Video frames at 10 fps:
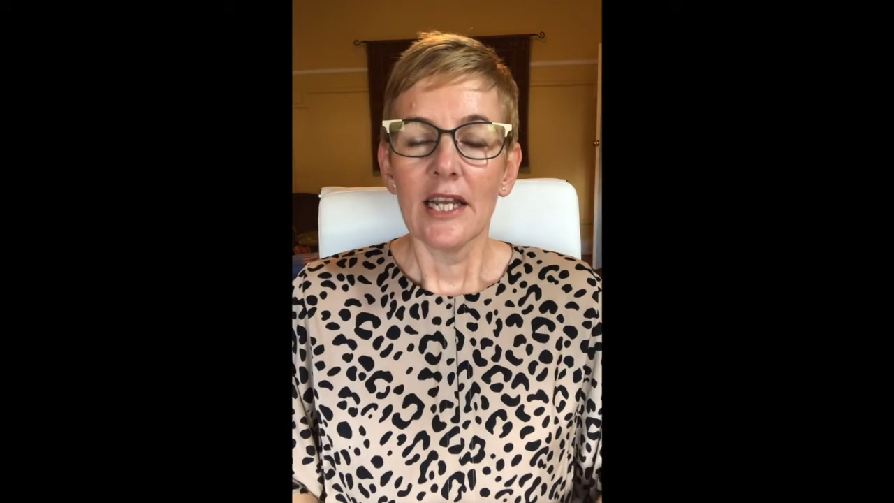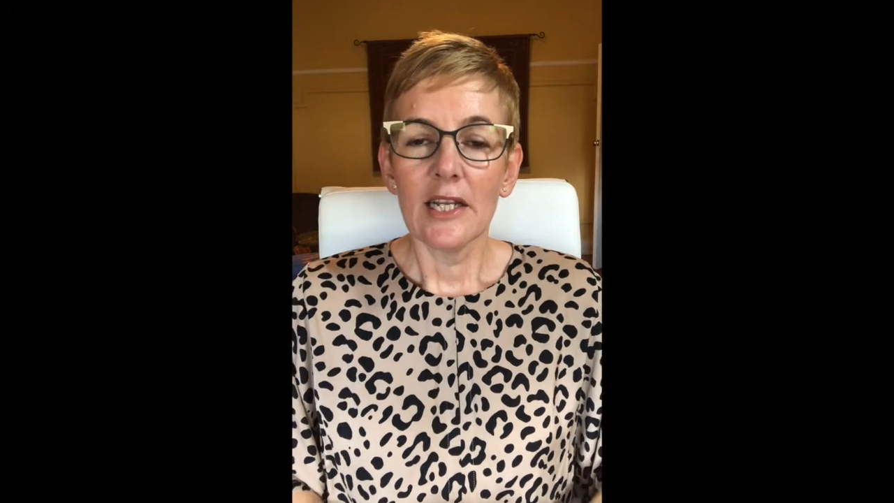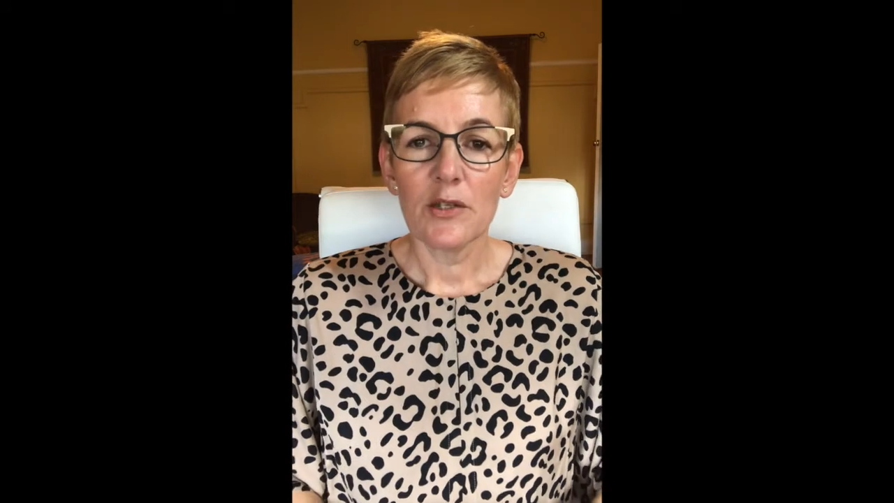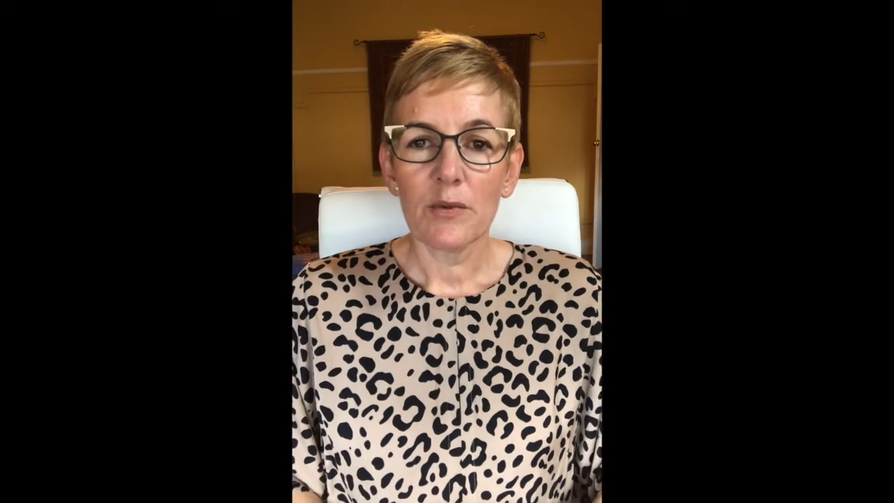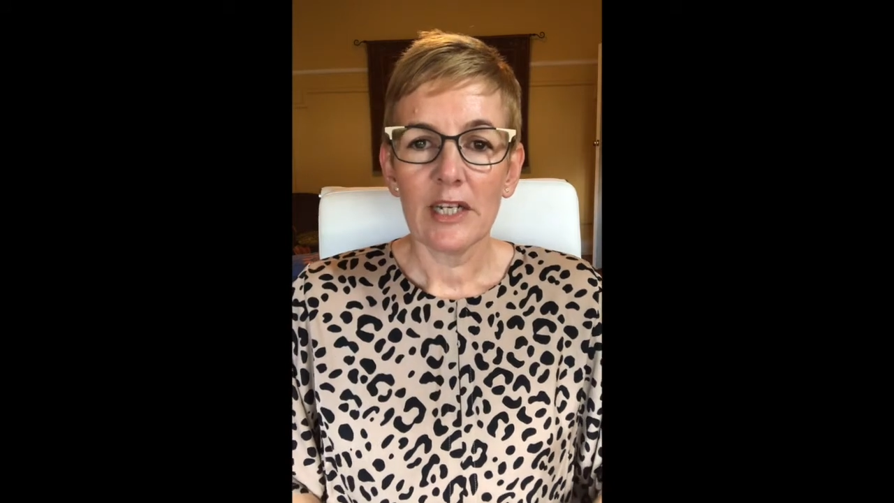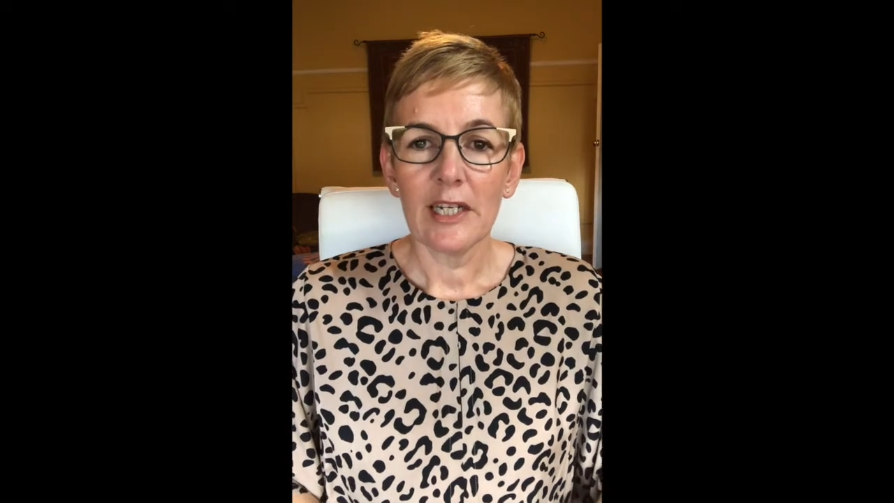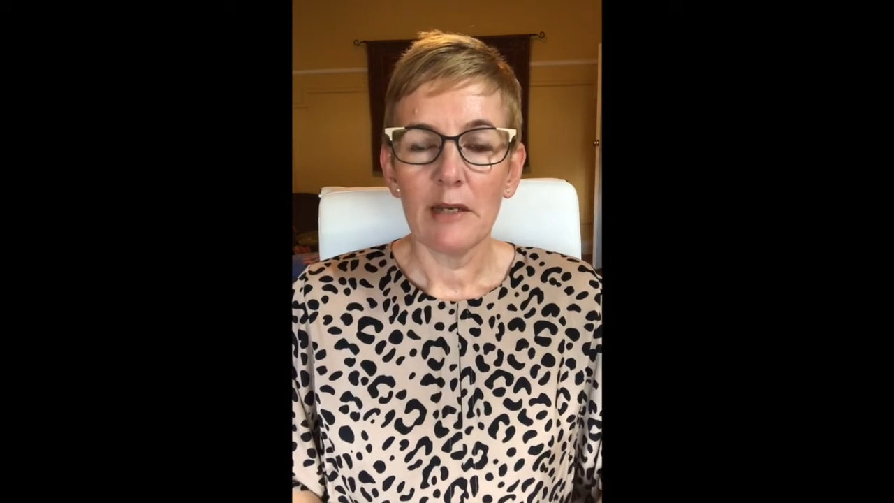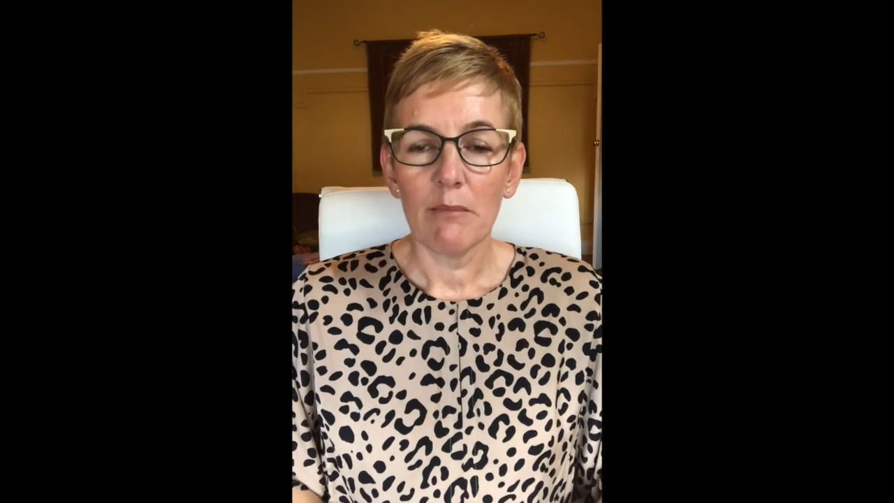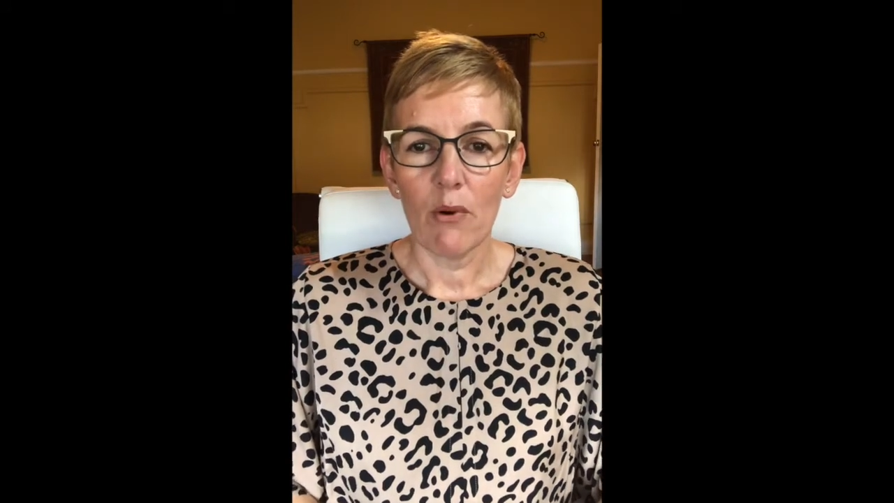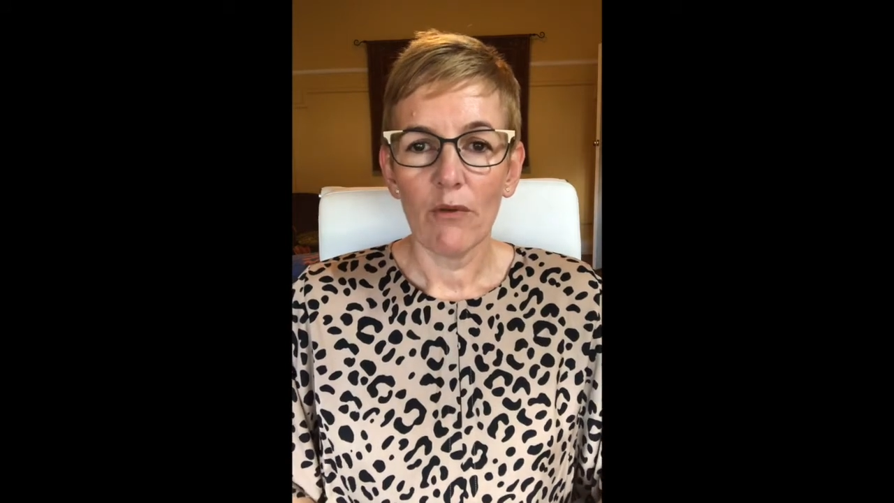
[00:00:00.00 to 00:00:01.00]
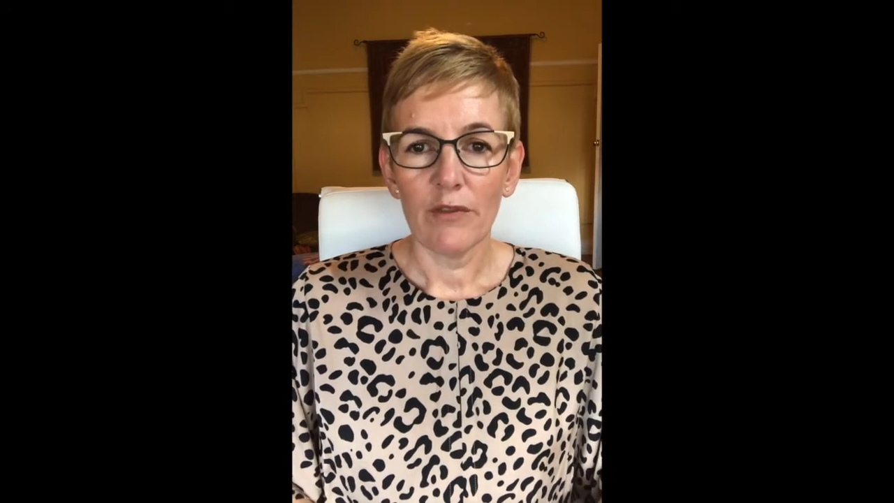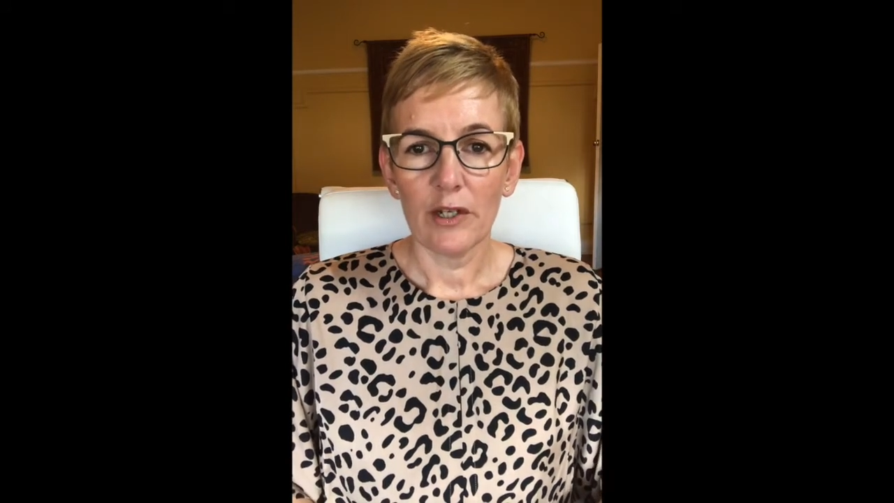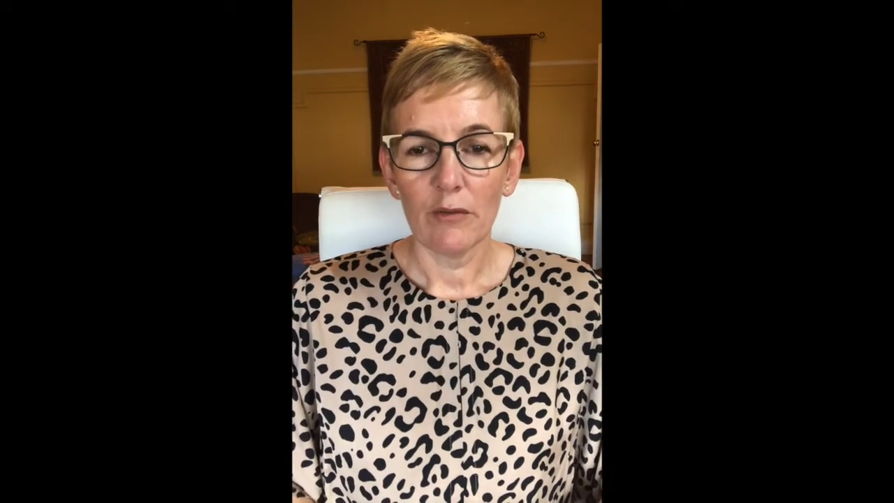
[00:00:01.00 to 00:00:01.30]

It's really important that